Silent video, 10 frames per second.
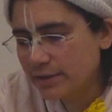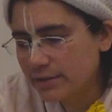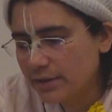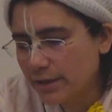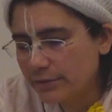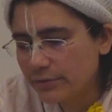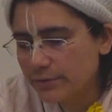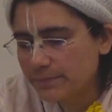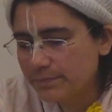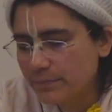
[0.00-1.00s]

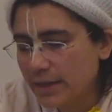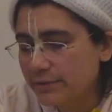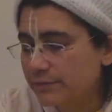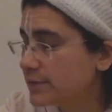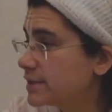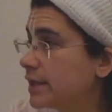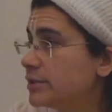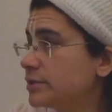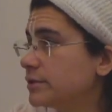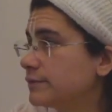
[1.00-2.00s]
another
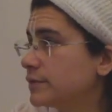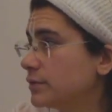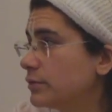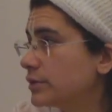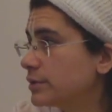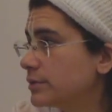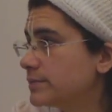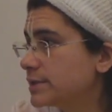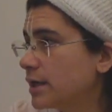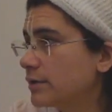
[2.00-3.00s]
manifestation of the Lord
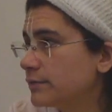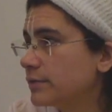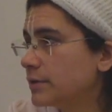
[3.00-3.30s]
Himself.